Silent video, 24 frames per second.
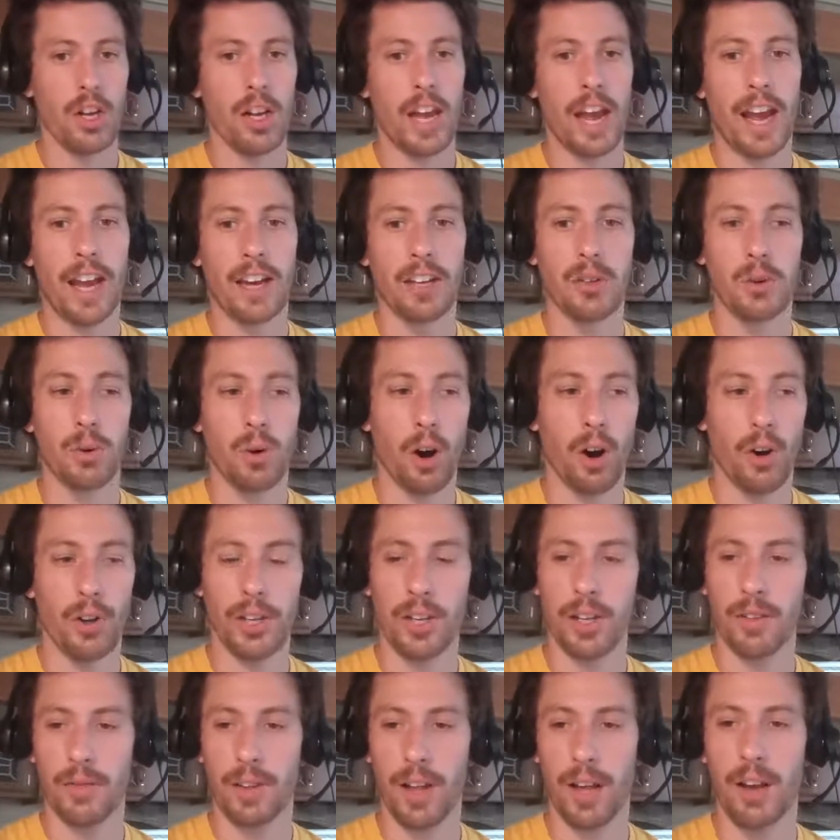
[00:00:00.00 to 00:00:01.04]
and
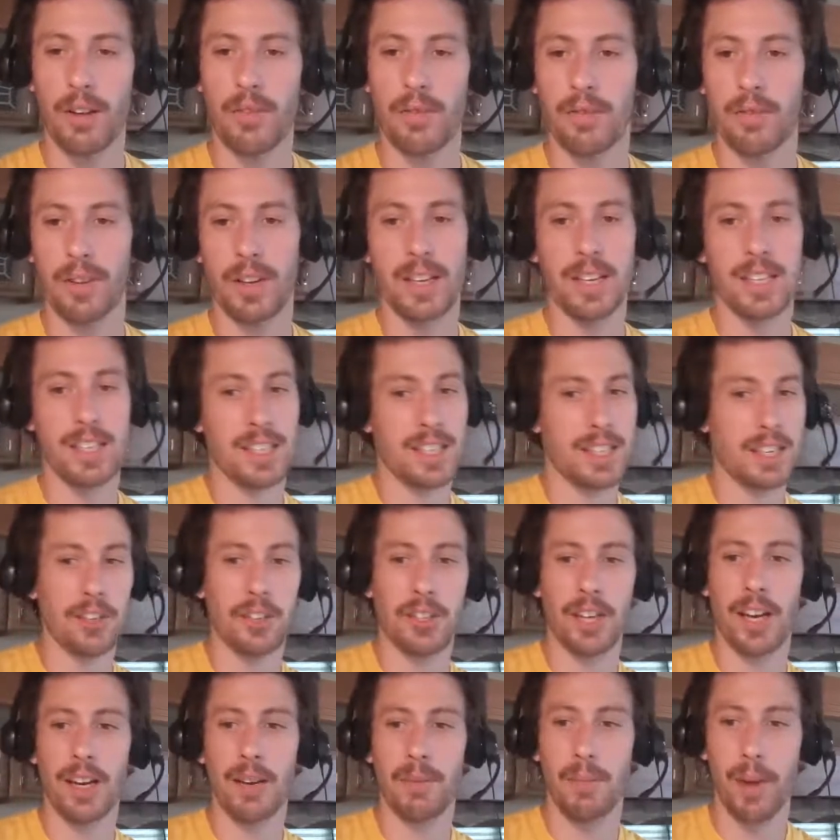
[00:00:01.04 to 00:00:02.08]
quality of life is still
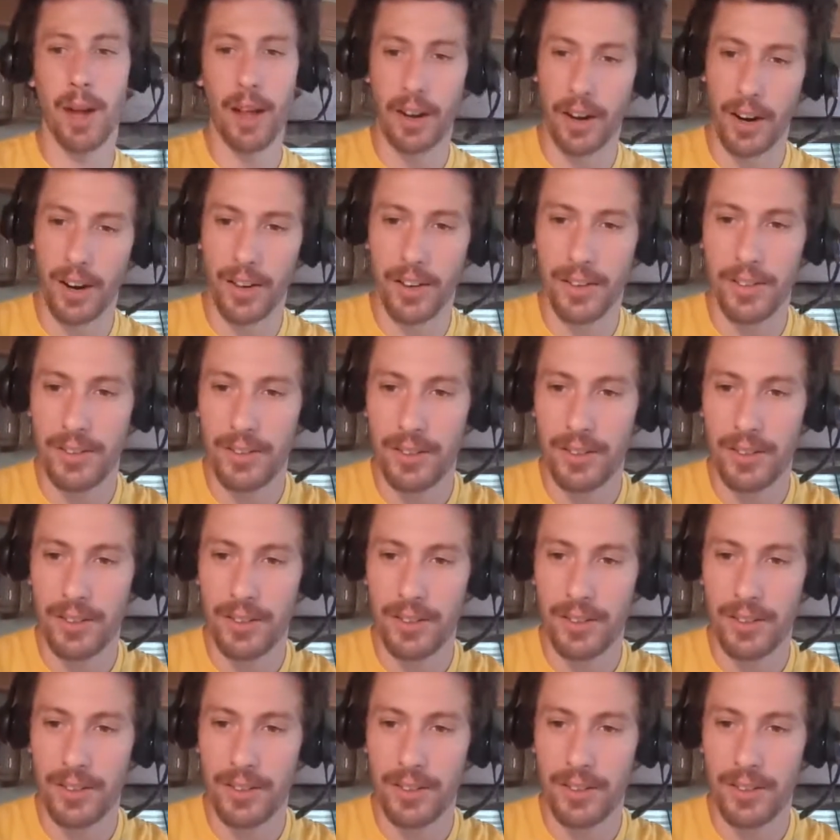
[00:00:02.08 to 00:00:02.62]
getting better.